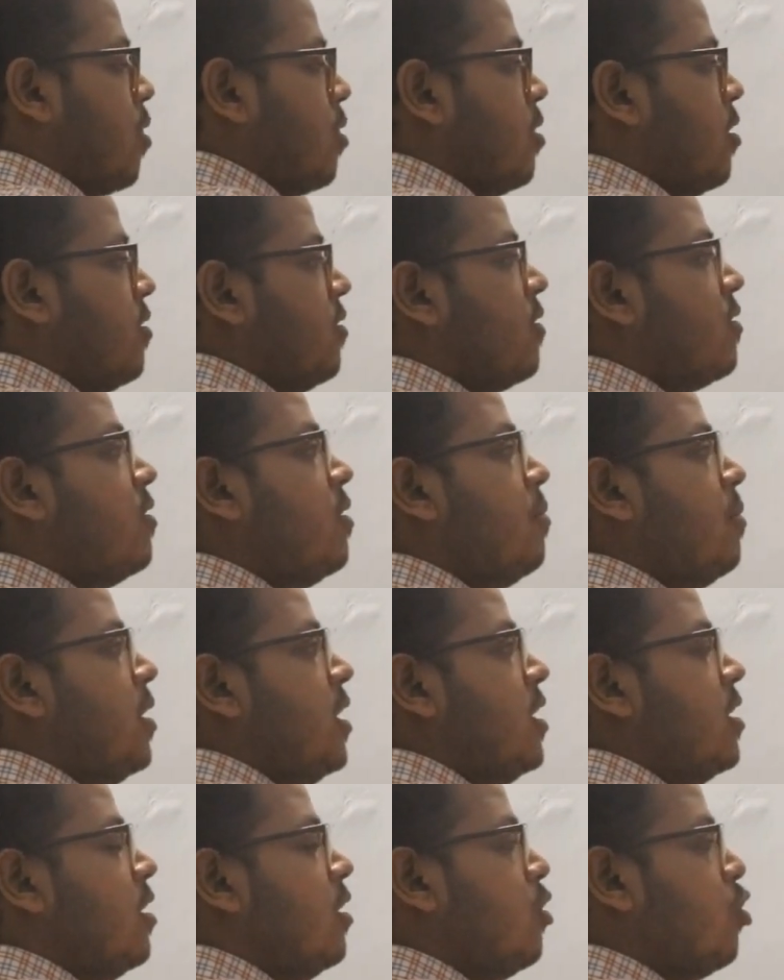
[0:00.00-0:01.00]
this is the
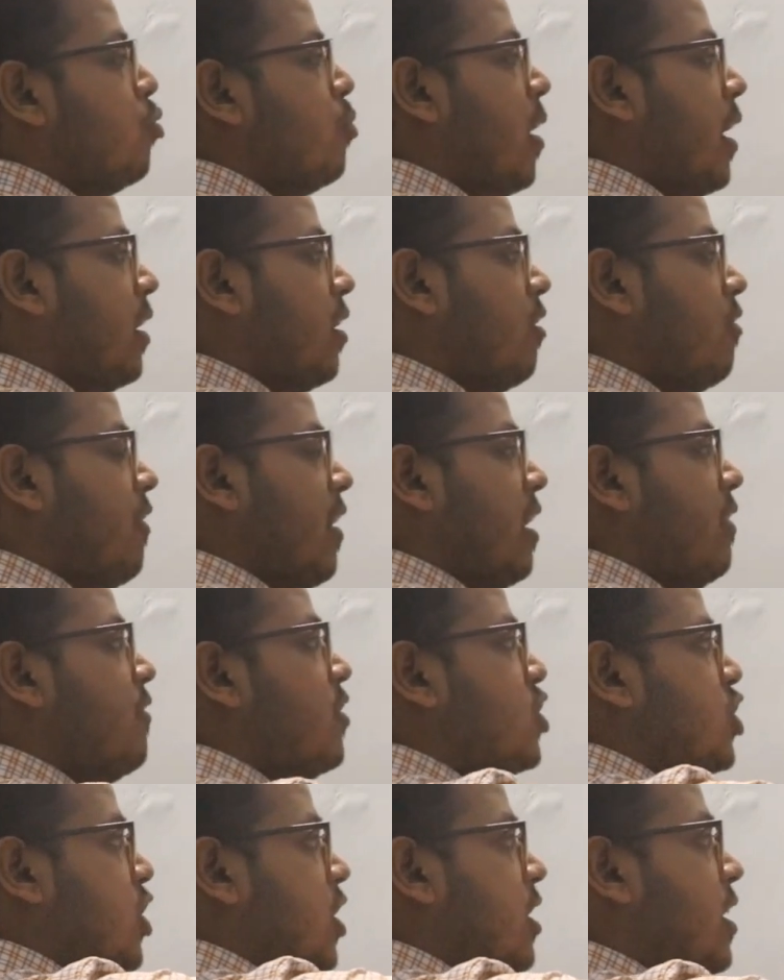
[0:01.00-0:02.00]
medial cubital vein
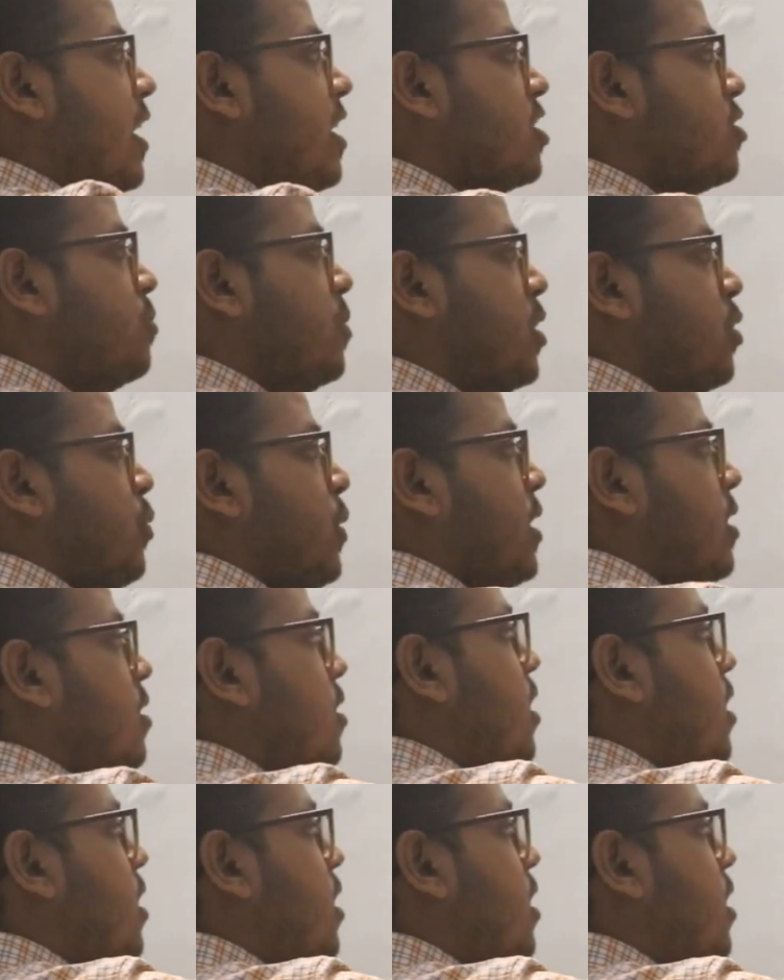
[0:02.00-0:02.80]
which connects between